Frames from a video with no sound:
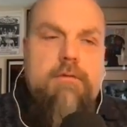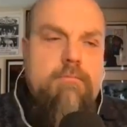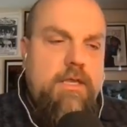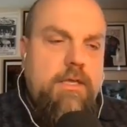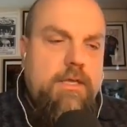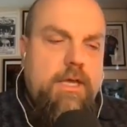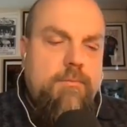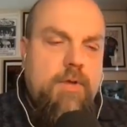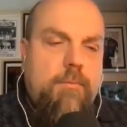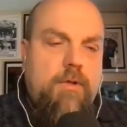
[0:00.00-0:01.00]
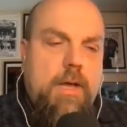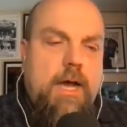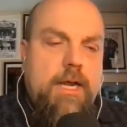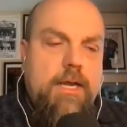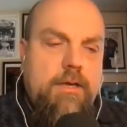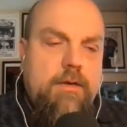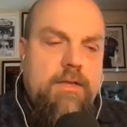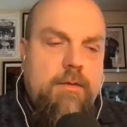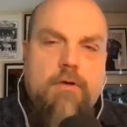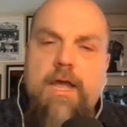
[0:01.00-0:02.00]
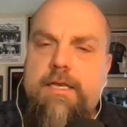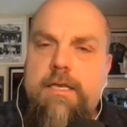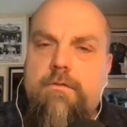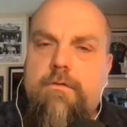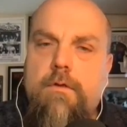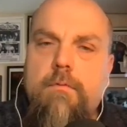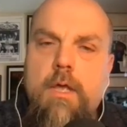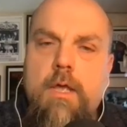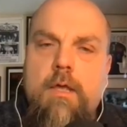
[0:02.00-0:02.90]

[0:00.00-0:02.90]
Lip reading: I really like Bob a lot, and I know that Brad did too.